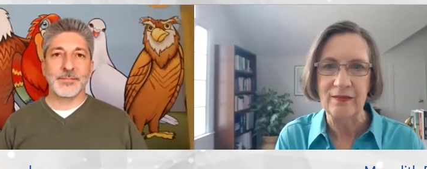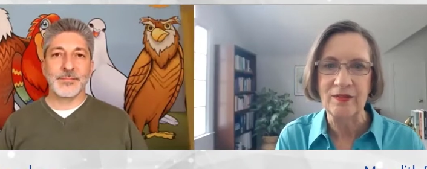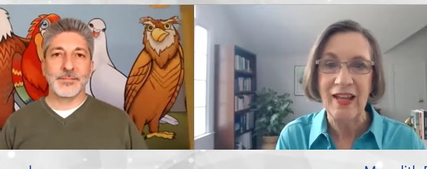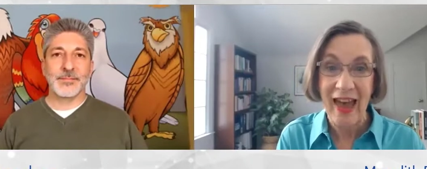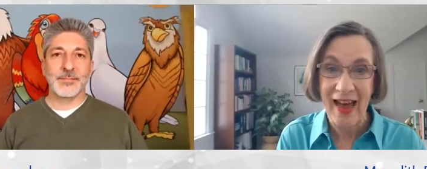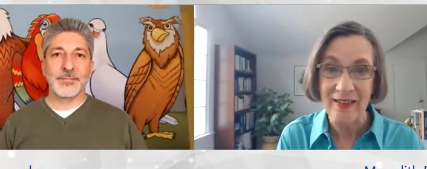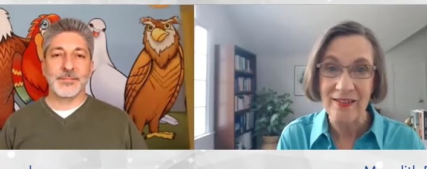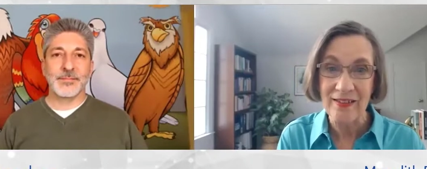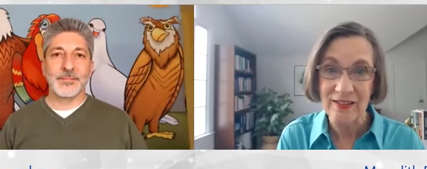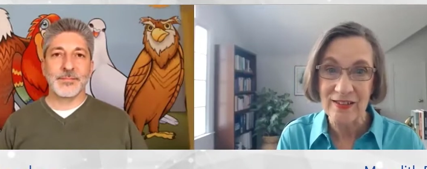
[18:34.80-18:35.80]
Speaker 1: of
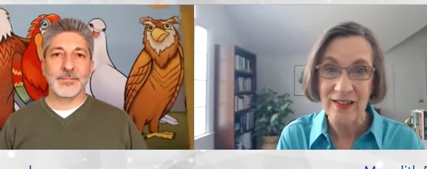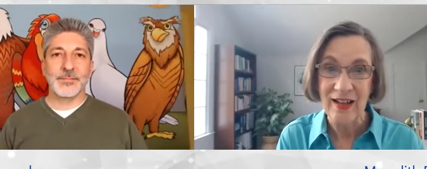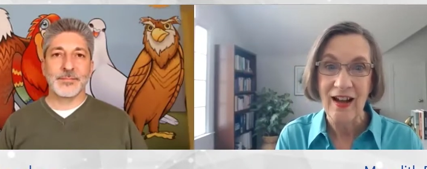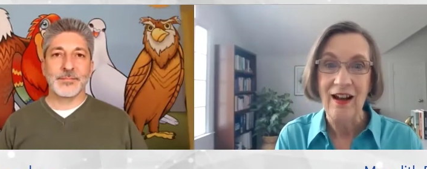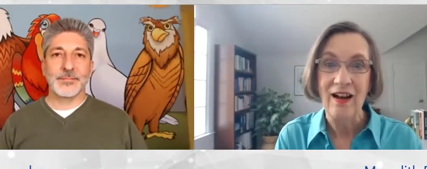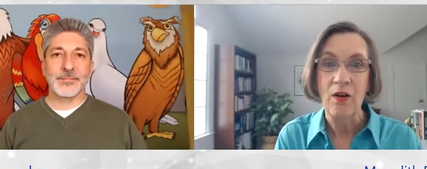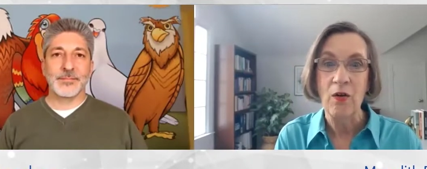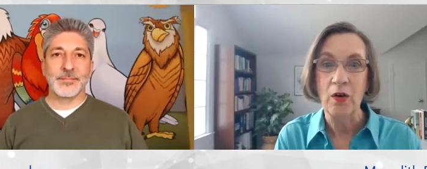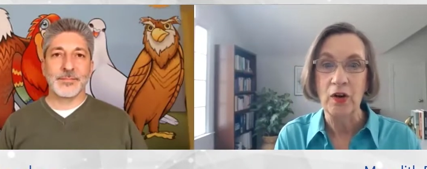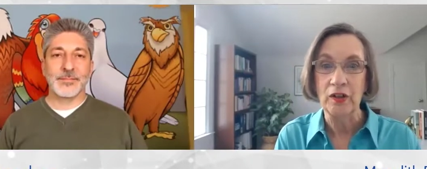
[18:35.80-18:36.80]
tasks
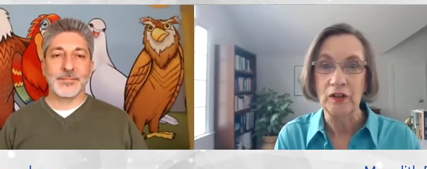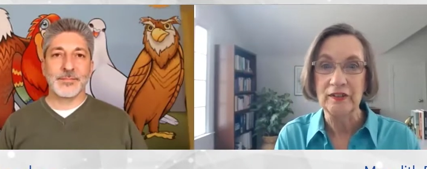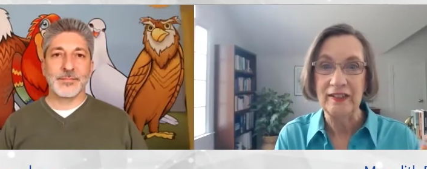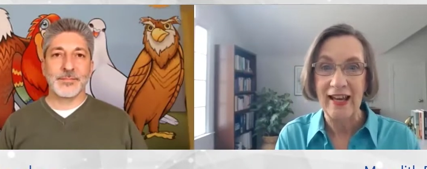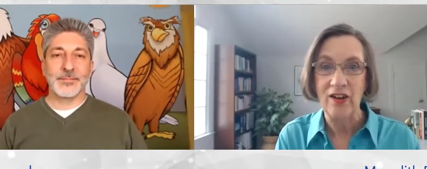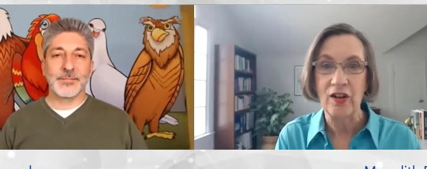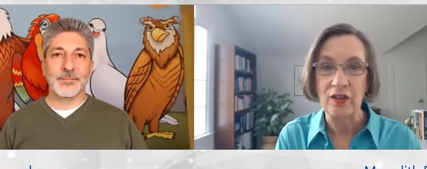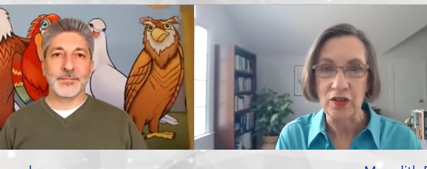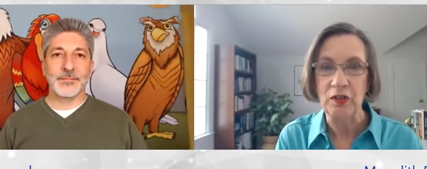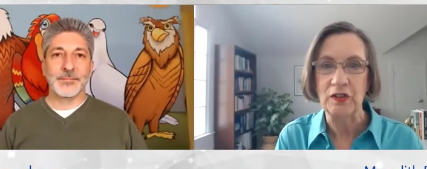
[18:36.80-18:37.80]
or take
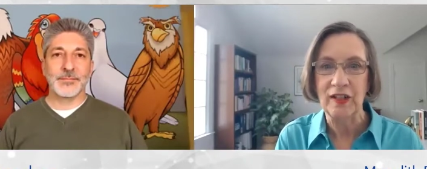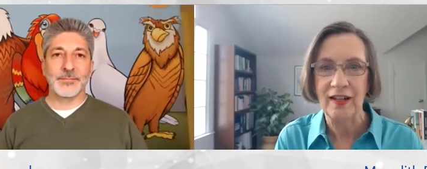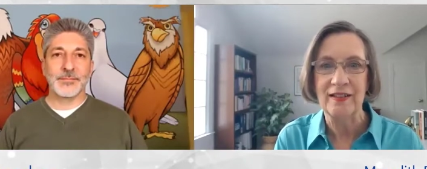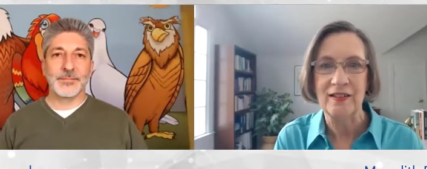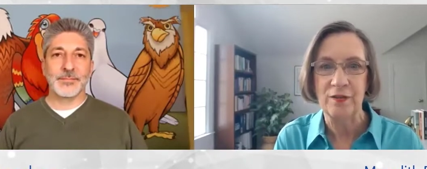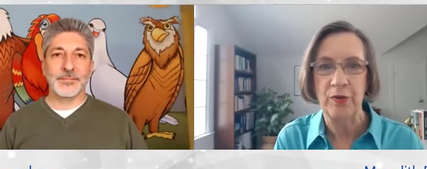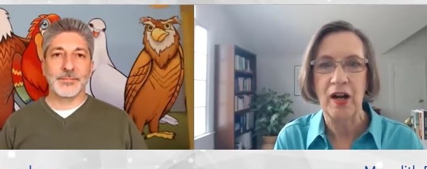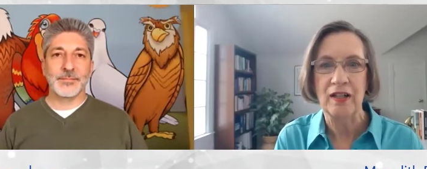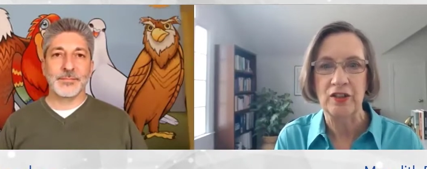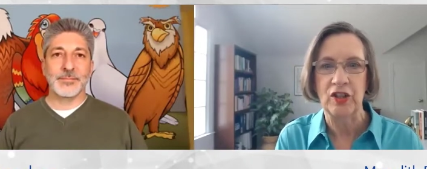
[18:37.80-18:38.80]
on certain kinds of
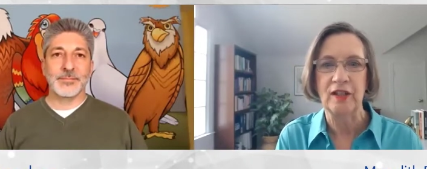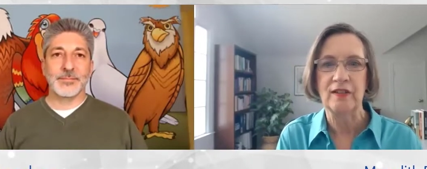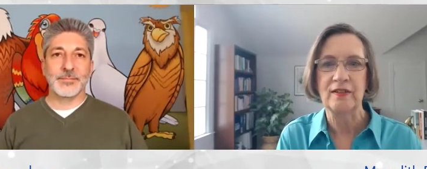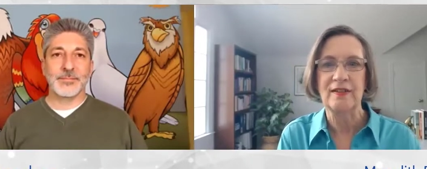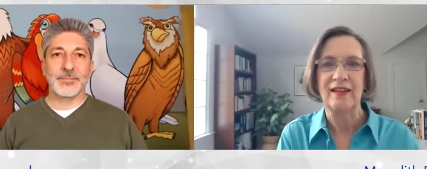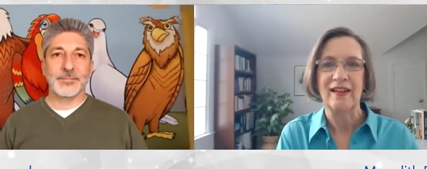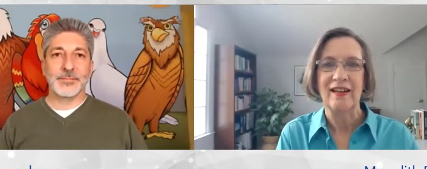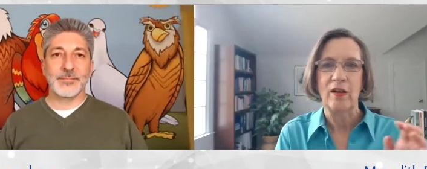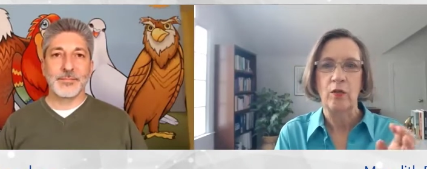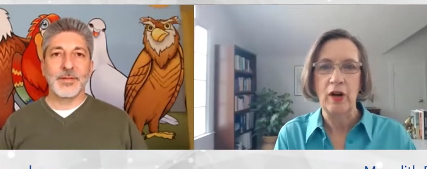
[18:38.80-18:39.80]
projects,
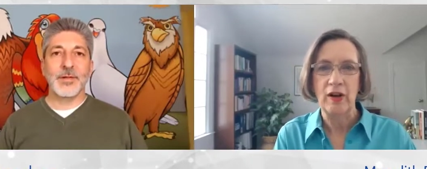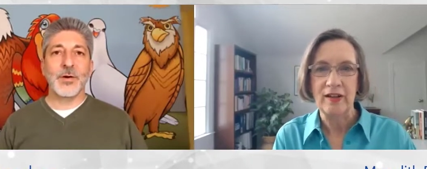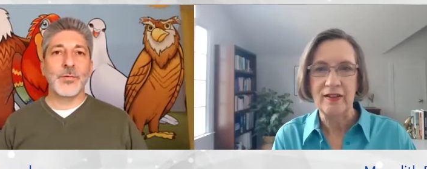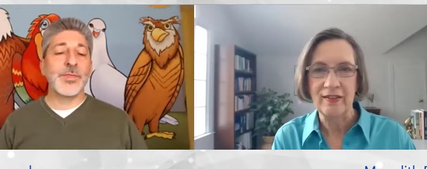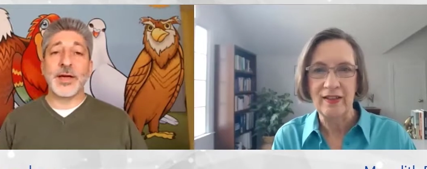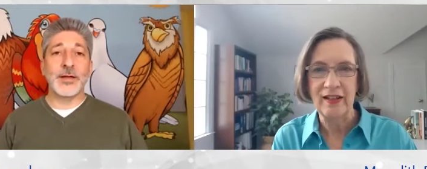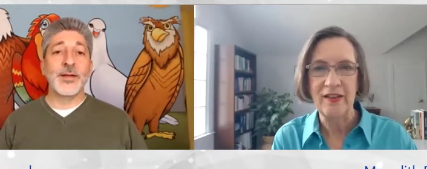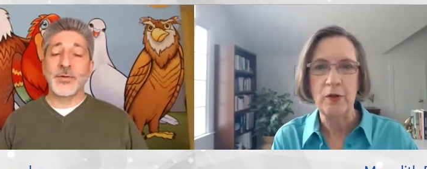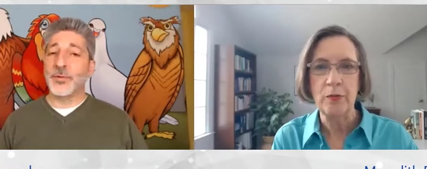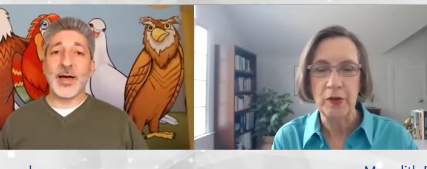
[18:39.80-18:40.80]
Speaker 2: whereas
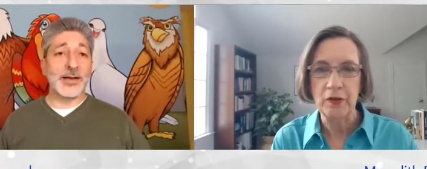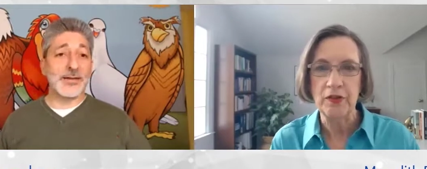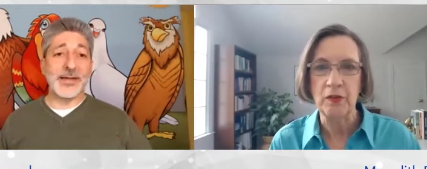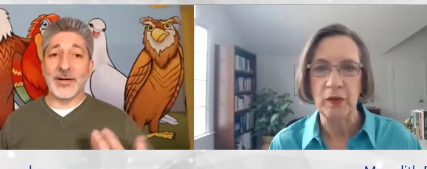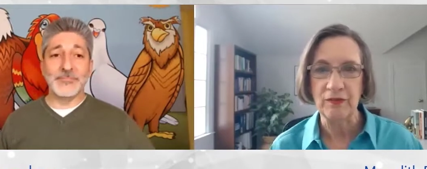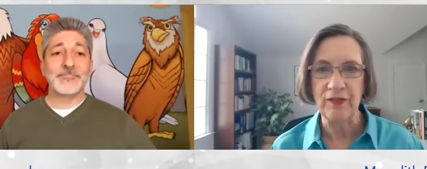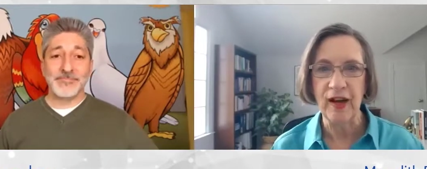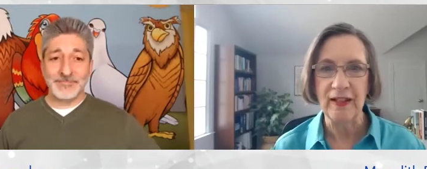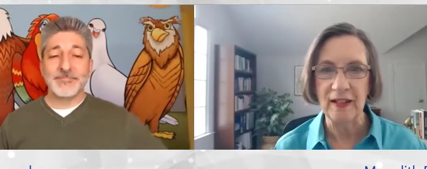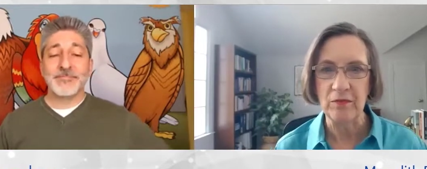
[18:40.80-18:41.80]
another person would
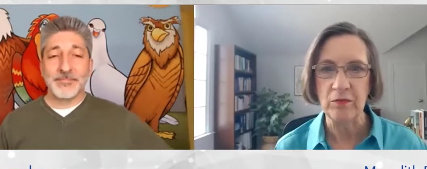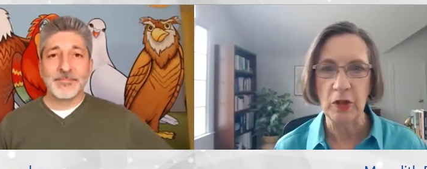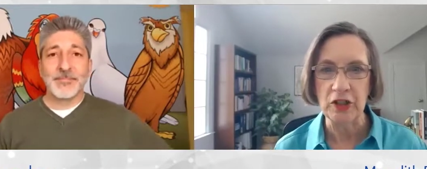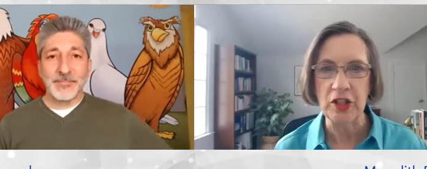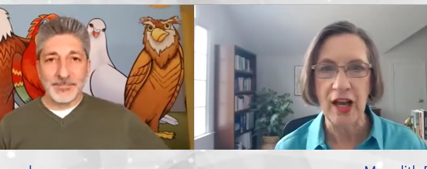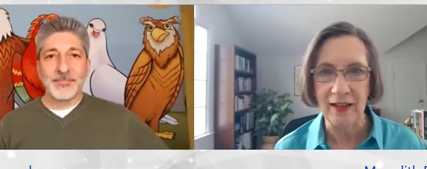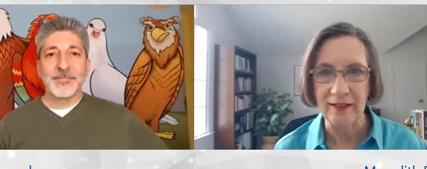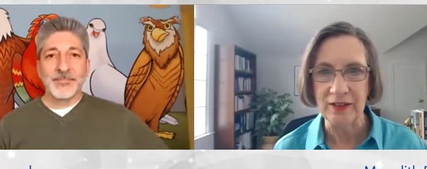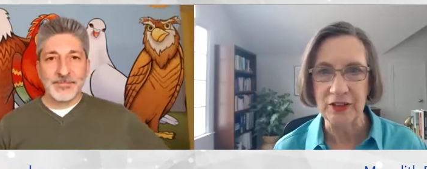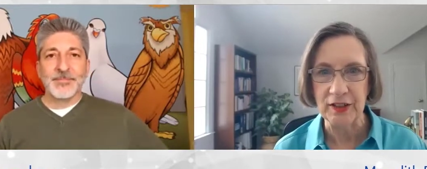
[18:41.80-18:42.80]
find it more
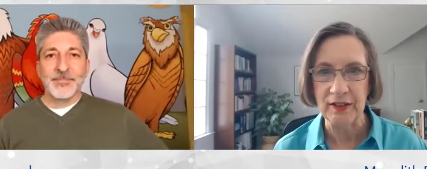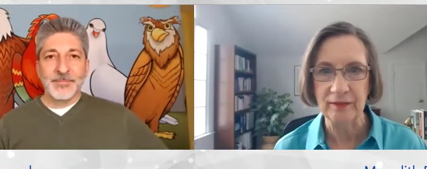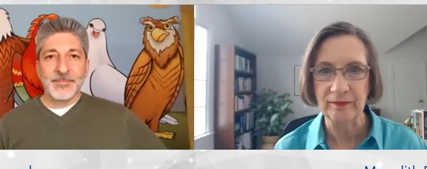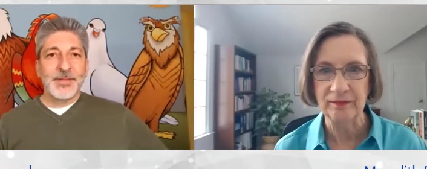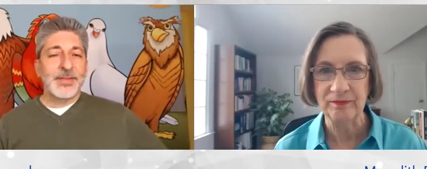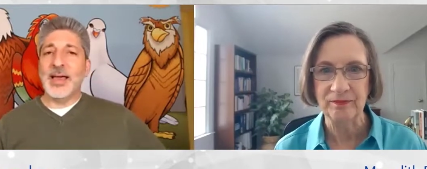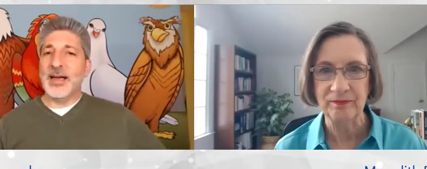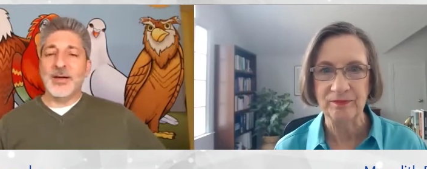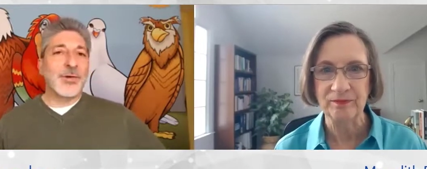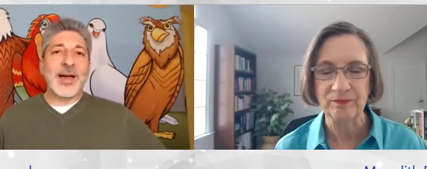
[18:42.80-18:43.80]
challenging? Yeah,
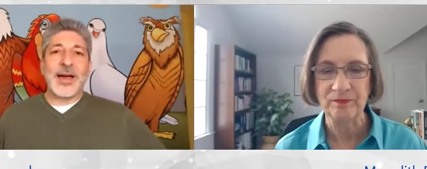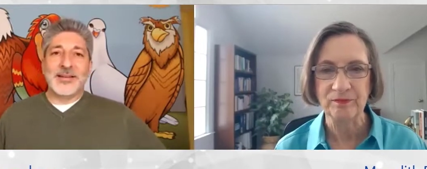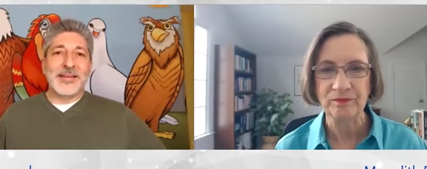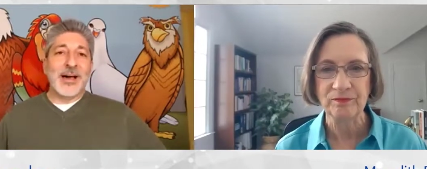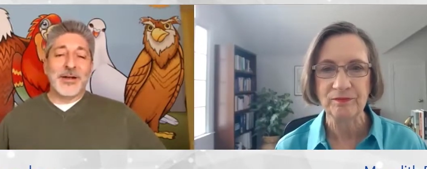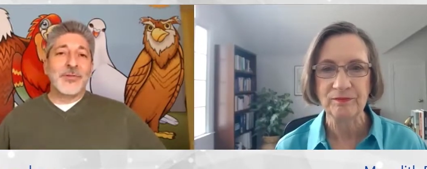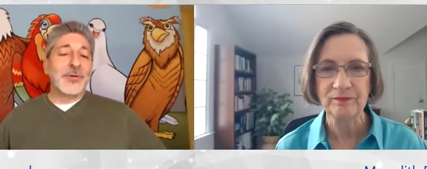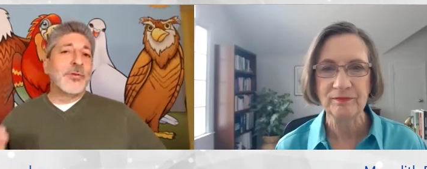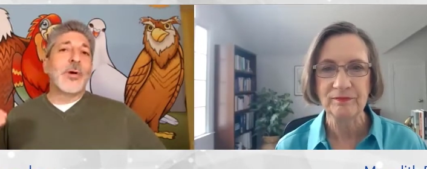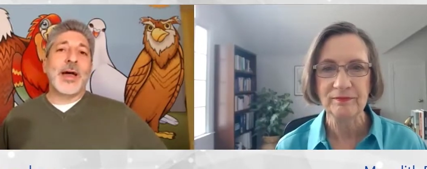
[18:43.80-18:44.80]
without a doubt. If
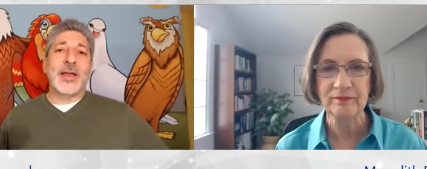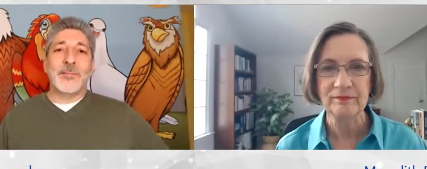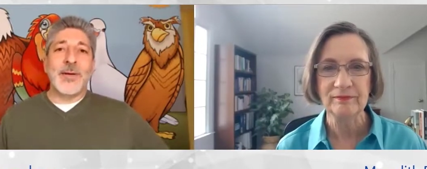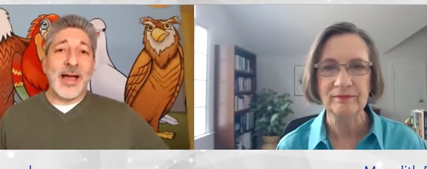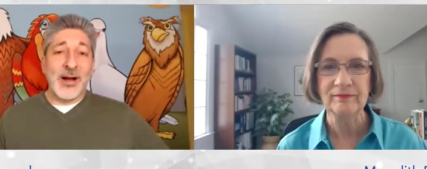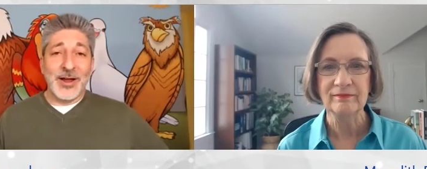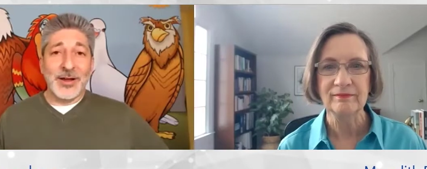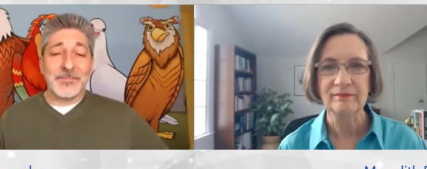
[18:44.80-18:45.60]
you had a parrot